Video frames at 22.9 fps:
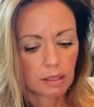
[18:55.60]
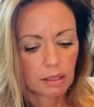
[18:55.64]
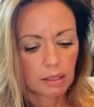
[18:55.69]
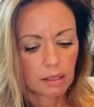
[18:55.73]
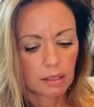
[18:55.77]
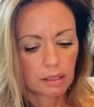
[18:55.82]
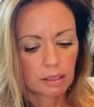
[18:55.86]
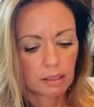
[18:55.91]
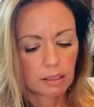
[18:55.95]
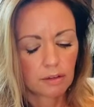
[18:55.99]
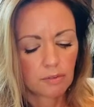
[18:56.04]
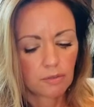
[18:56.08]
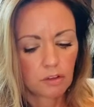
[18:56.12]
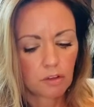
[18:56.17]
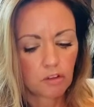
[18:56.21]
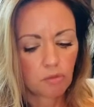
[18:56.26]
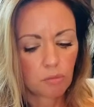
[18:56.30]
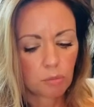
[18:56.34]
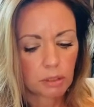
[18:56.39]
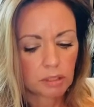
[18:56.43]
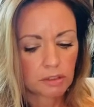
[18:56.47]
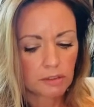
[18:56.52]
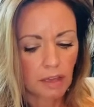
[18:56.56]
And if
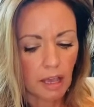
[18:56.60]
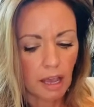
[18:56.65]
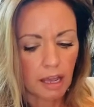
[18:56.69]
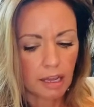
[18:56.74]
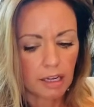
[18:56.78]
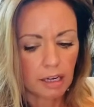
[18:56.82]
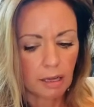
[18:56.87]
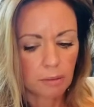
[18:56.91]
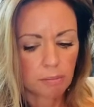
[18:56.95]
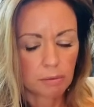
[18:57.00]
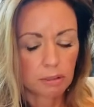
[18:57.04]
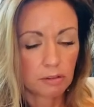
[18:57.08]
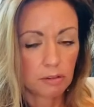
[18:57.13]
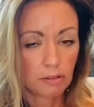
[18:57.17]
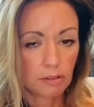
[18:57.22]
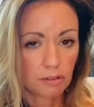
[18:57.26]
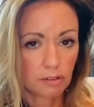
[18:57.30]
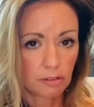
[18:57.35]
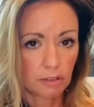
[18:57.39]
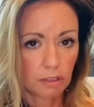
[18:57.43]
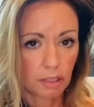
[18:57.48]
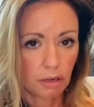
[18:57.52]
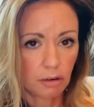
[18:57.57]
you've been tied up into
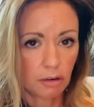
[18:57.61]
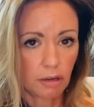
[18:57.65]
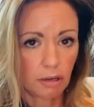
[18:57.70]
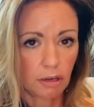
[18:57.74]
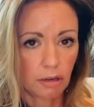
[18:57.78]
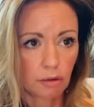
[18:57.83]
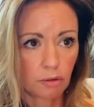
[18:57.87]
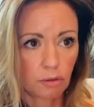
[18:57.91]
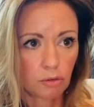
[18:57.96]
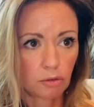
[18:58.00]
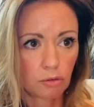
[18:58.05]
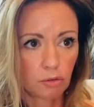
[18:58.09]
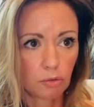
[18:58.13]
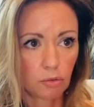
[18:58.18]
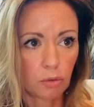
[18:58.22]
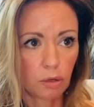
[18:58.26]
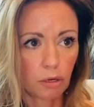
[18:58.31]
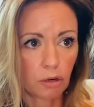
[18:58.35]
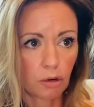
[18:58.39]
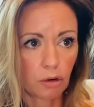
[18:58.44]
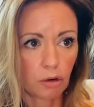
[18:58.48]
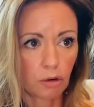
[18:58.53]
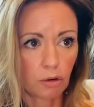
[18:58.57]
scenarios
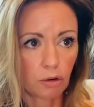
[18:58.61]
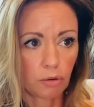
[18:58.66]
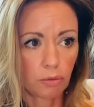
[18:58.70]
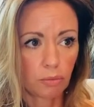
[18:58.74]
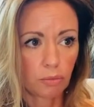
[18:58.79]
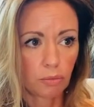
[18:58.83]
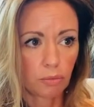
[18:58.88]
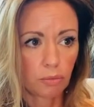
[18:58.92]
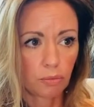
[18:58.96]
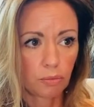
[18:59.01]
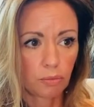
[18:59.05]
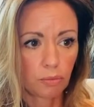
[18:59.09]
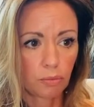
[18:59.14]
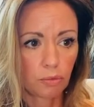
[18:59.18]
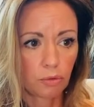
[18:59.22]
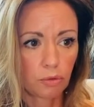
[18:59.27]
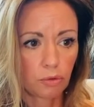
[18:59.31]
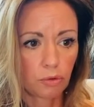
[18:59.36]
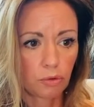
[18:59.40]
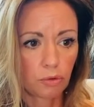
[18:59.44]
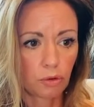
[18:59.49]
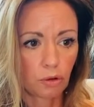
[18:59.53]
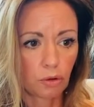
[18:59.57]
where
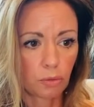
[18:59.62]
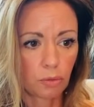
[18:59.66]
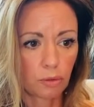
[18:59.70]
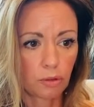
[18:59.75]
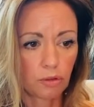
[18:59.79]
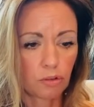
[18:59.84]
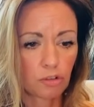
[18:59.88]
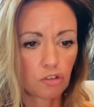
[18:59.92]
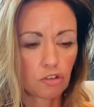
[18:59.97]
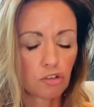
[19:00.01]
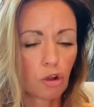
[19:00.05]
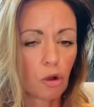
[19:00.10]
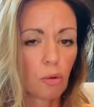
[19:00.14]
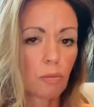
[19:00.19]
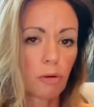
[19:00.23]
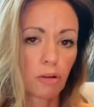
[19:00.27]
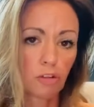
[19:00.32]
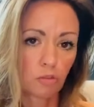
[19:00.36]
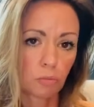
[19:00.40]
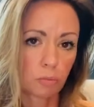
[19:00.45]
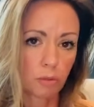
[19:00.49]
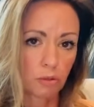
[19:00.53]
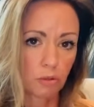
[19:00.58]
there was so
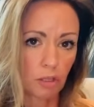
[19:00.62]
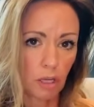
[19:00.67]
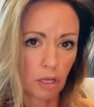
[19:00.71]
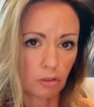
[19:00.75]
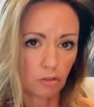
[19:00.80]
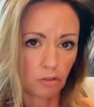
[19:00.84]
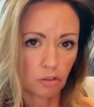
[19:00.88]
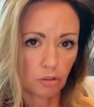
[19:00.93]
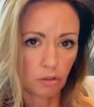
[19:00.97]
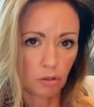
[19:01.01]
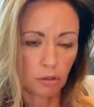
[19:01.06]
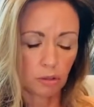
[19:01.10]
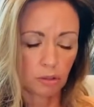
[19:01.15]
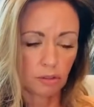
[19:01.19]
much potential and